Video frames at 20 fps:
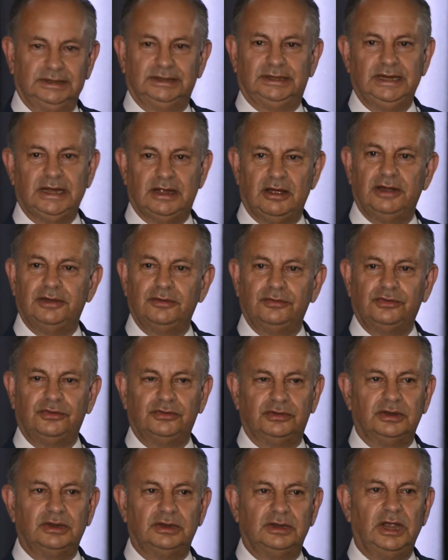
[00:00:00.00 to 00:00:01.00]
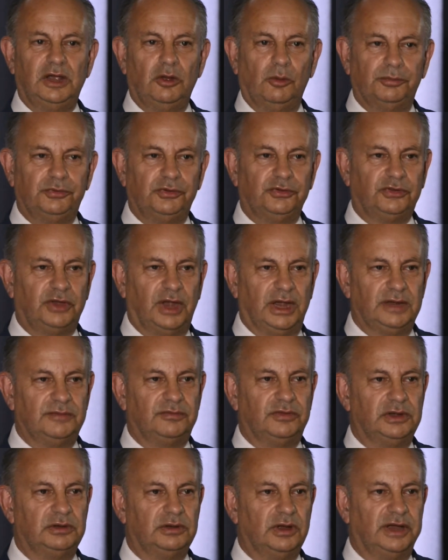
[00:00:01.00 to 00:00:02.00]
he kind of helped to
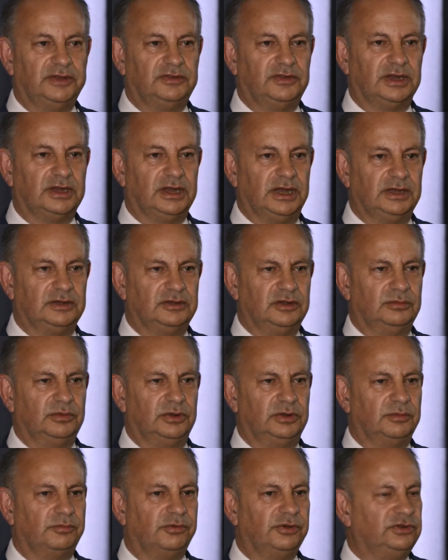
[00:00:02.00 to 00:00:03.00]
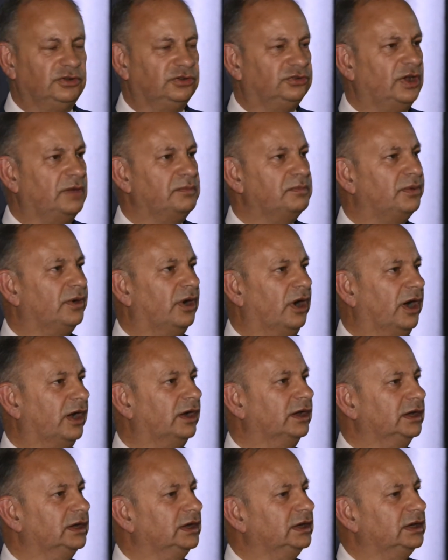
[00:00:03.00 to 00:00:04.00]
save the United Kingdom and the British
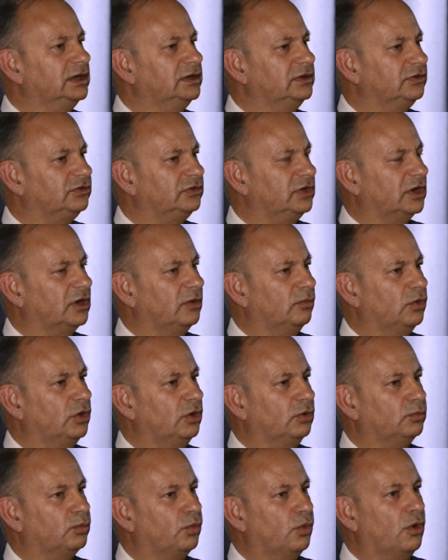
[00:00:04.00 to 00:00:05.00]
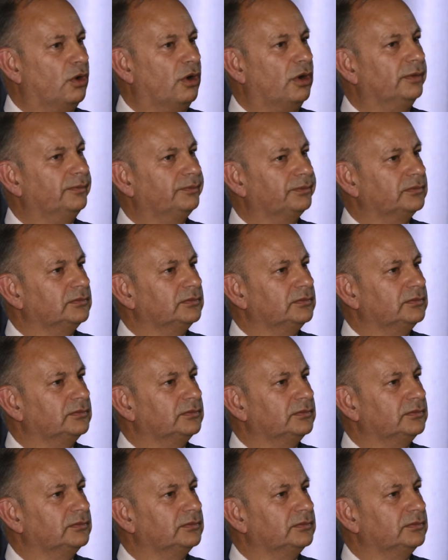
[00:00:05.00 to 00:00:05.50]
Empire in the Second World War.